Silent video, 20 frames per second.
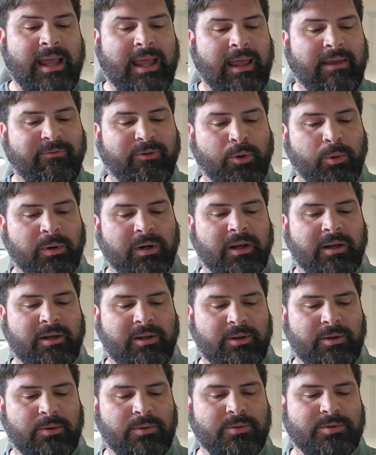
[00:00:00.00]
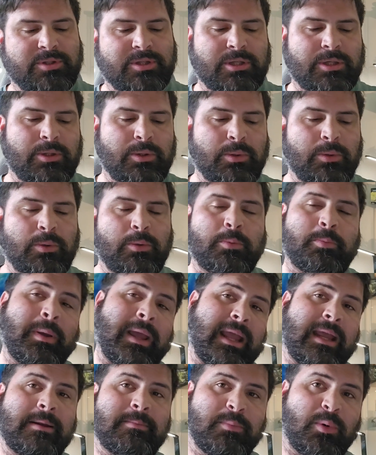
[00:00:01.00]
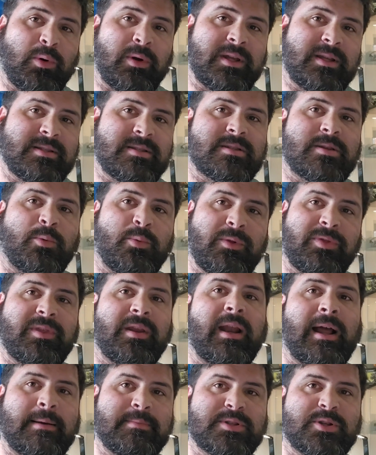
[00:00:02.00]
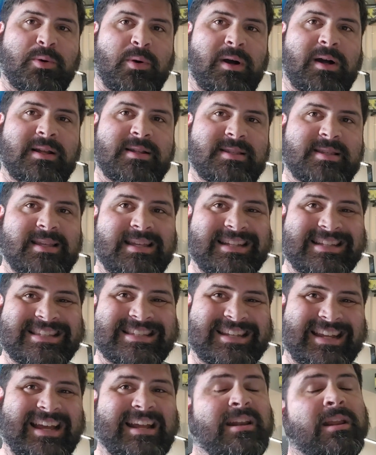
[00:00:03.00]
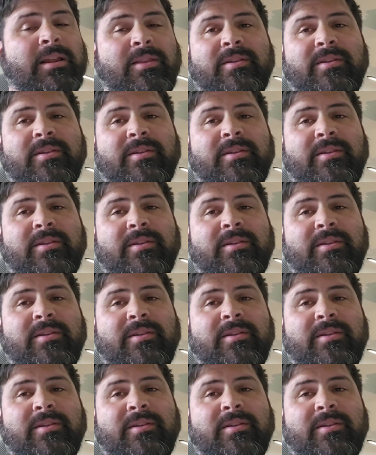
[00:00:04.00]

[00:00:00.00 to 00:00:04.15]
If you want to do 2 pain boys with the knob squads instead,